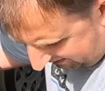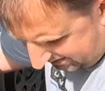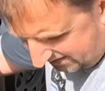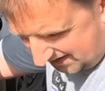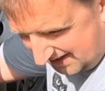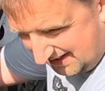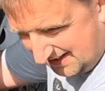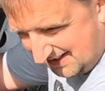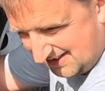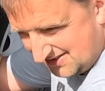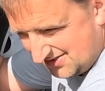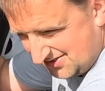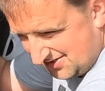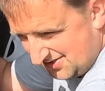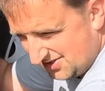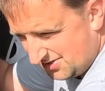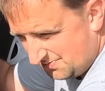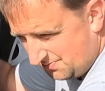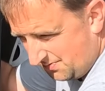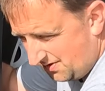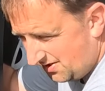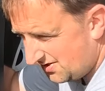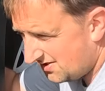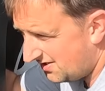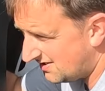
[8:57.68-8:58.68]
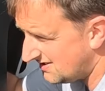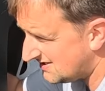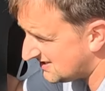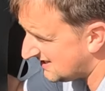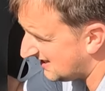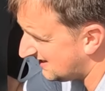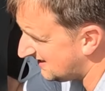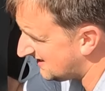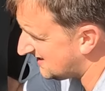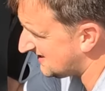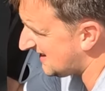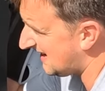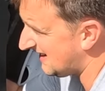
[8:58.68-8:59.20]
I think, Josh, but I'd like to
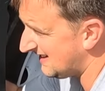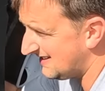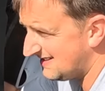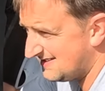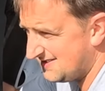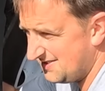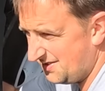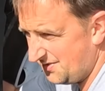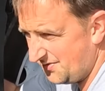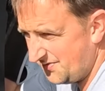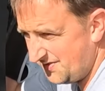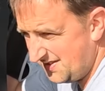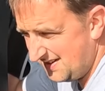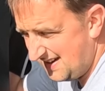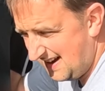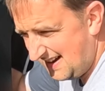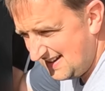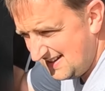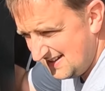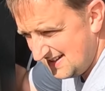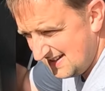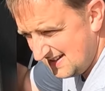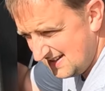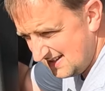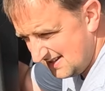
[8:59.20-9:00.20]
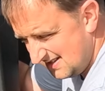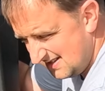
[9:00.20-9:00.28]
take the tanks off today.